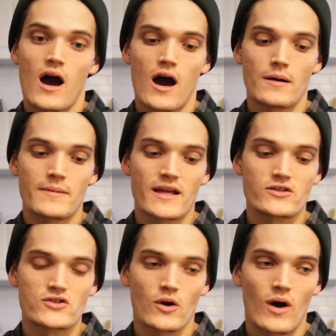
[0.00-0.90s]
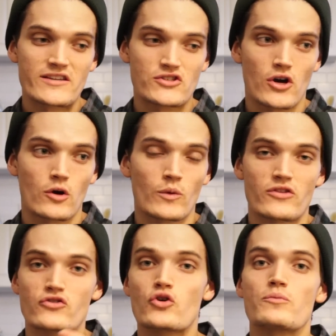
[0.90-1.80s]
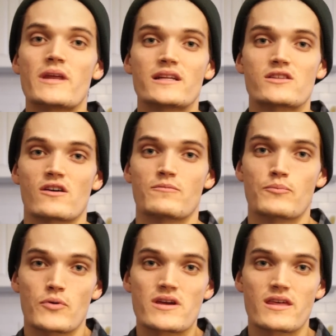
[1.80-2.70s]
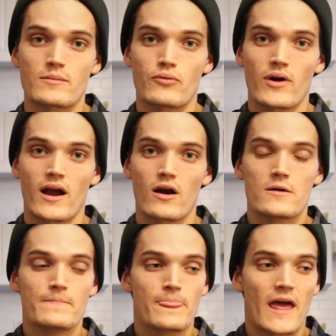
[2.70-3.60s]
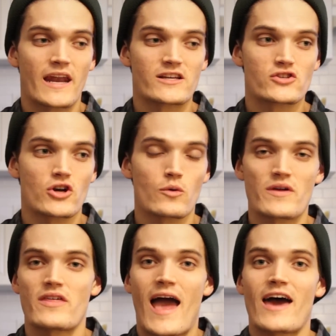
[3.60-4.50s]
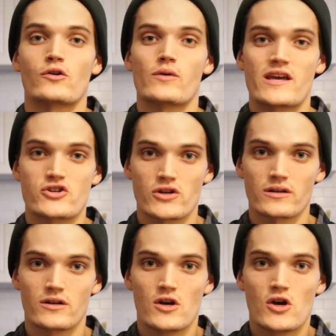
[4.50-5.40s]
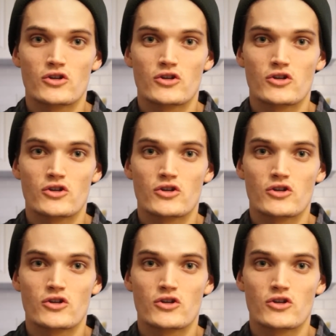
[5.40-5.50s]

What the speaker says: And so I start with 2 minutes of breathing prayer, and I start with adoration.